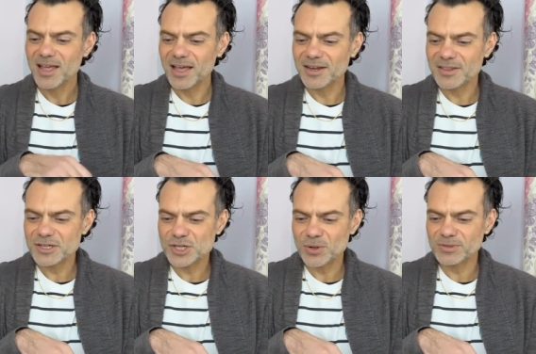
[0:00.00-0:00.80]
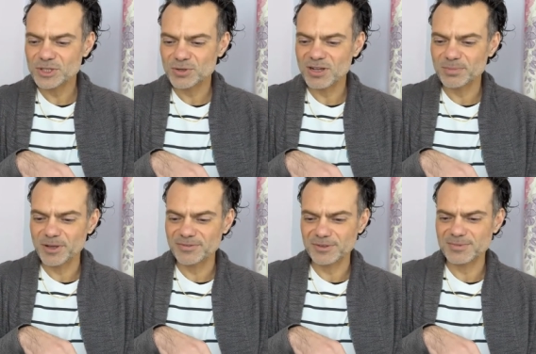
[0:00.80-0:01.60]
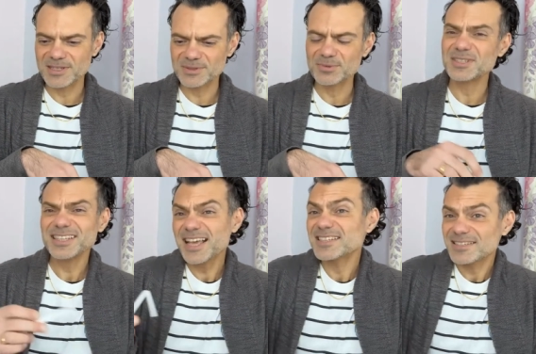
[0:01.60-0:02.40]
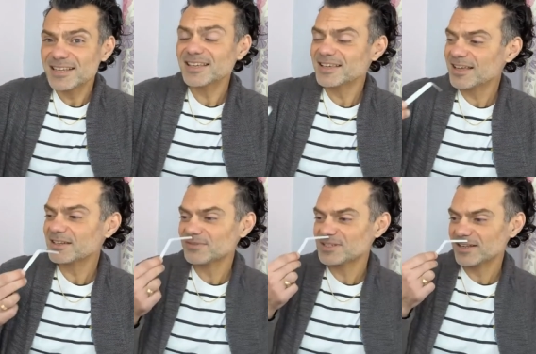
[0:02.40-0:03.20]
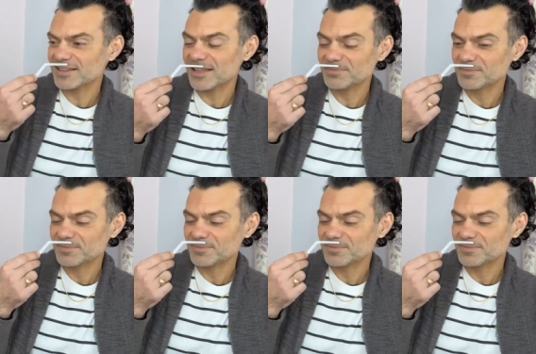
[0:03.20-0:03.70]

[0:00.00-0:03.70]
Another shoulder shrug perfume says, yes, it, it kind of is like that.